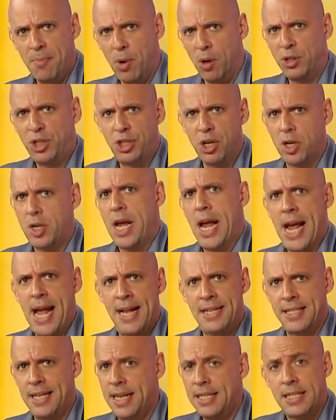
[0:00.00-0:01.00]
both shook
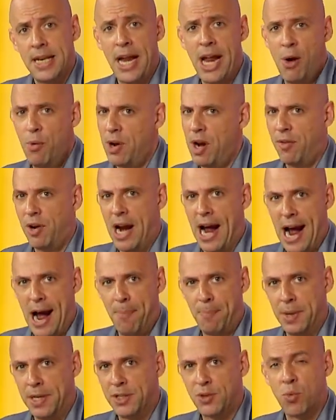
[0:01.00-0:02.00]
hands and they said, hey, whatever
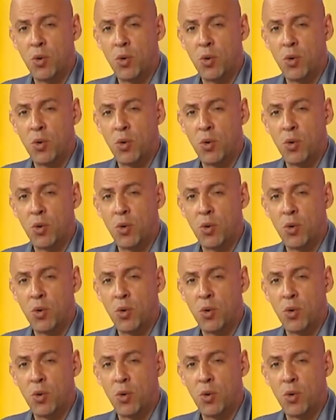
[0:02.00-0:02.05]
happens,